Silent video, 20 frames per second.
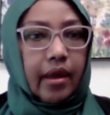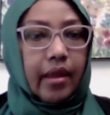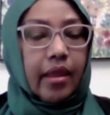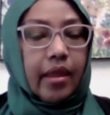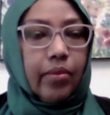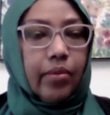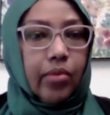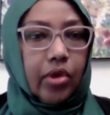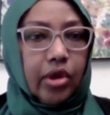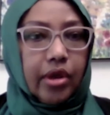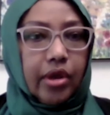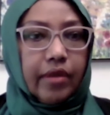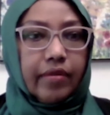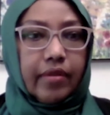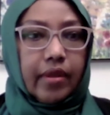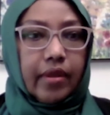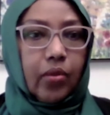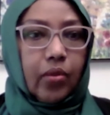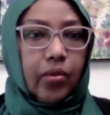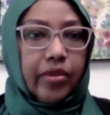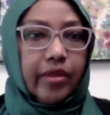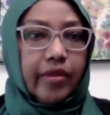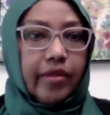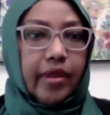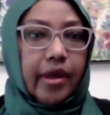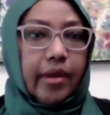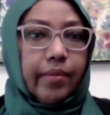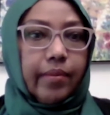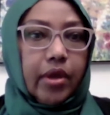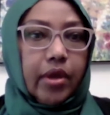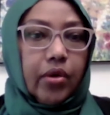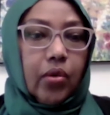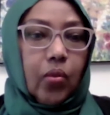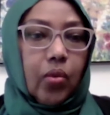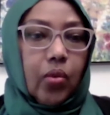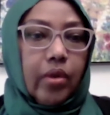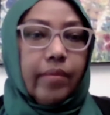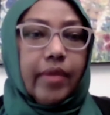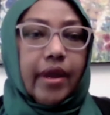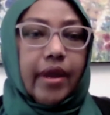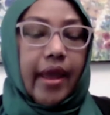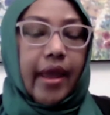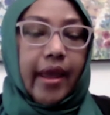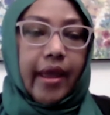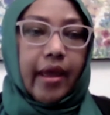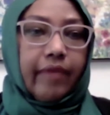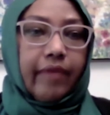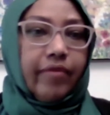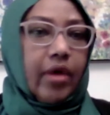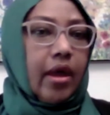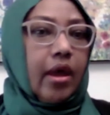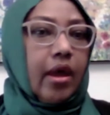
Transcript: community, whether they are men or women, have: